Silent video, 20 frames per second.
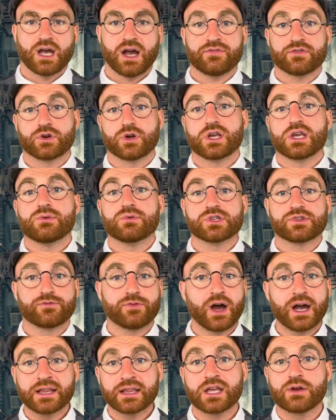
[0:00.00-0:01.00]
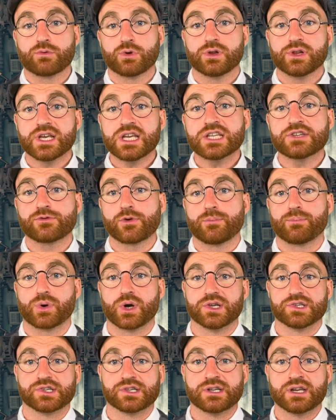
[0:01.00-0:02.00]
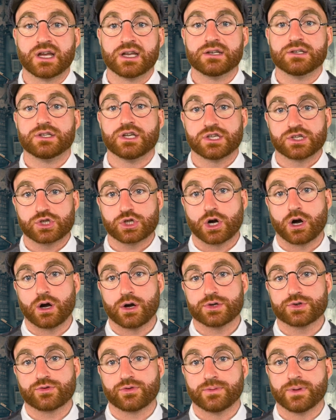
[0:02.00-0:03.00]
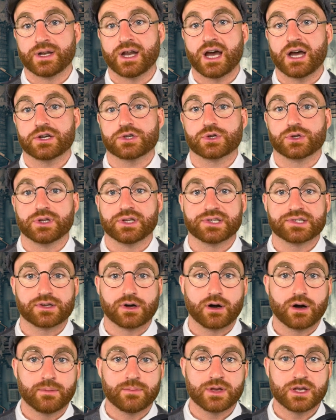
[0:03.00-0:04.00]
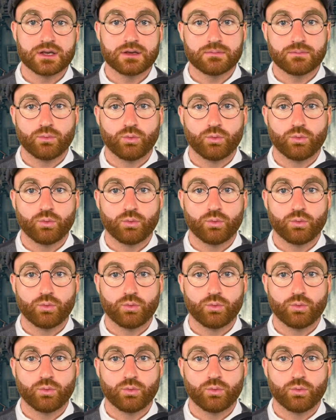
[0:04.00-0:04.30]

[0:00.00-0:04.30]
After he was finally released from prison and discharged from the Nationalist Army,